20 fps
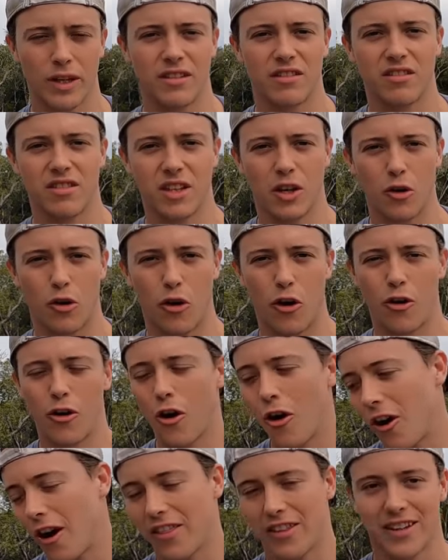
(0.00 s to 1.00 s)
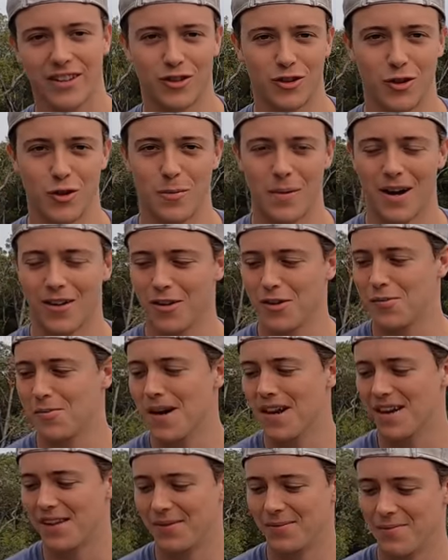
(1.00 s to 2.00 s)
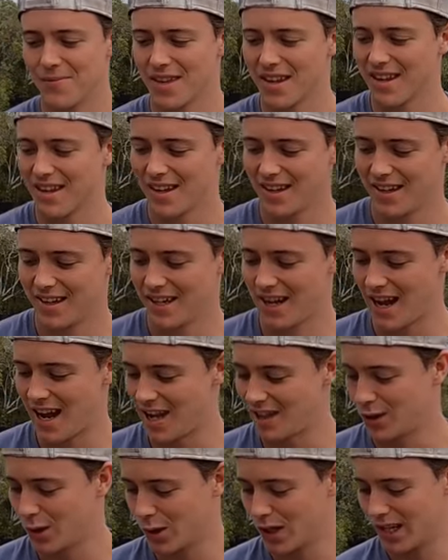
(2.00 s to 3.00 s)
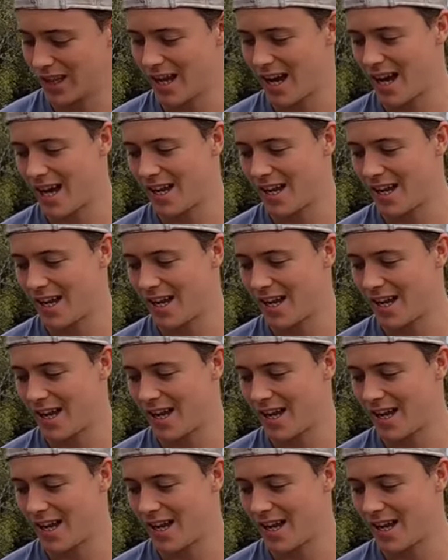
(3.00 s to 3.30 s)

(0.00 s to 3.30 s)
We still don't know. I think it's school mackerel, but um, yeah, look at